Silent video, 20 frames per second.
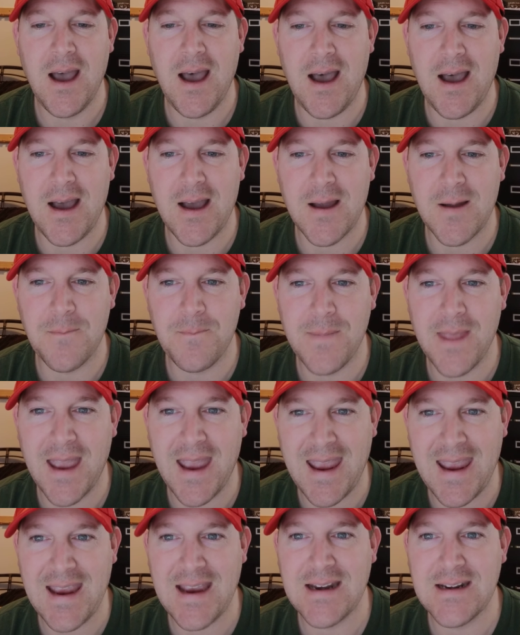
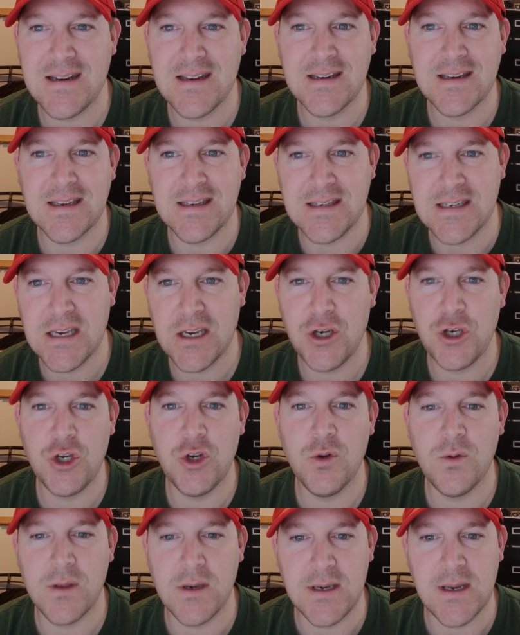And
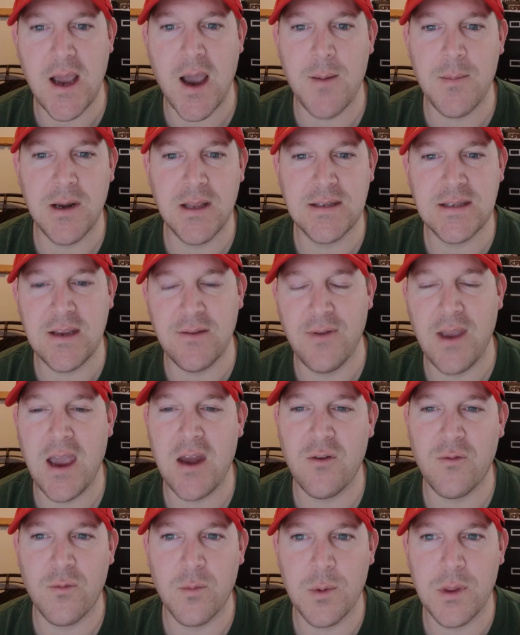continue the dominance they've
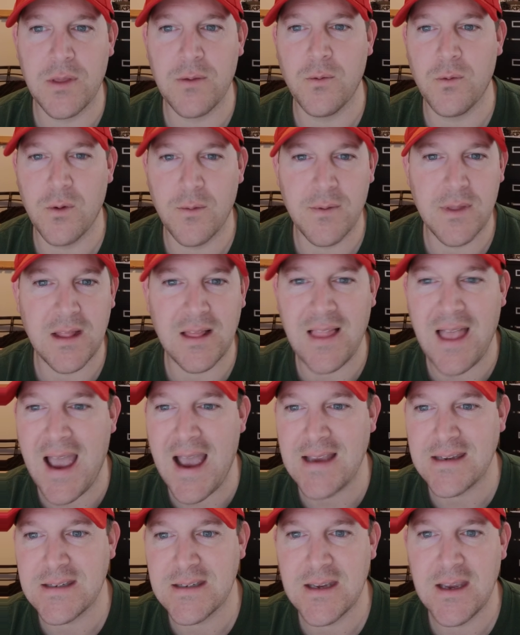had over Bethune over the
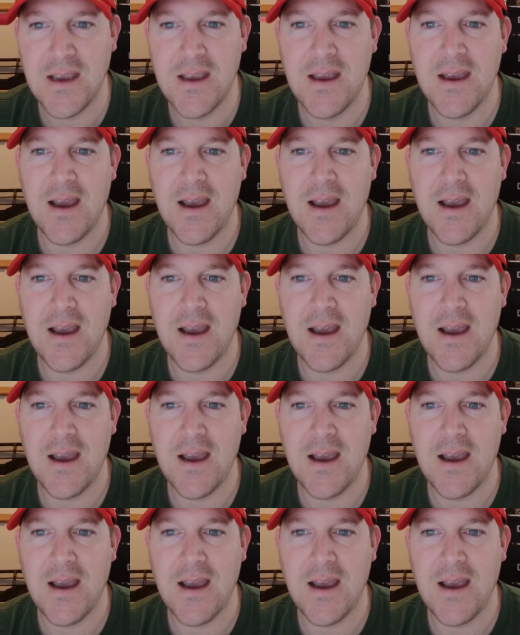last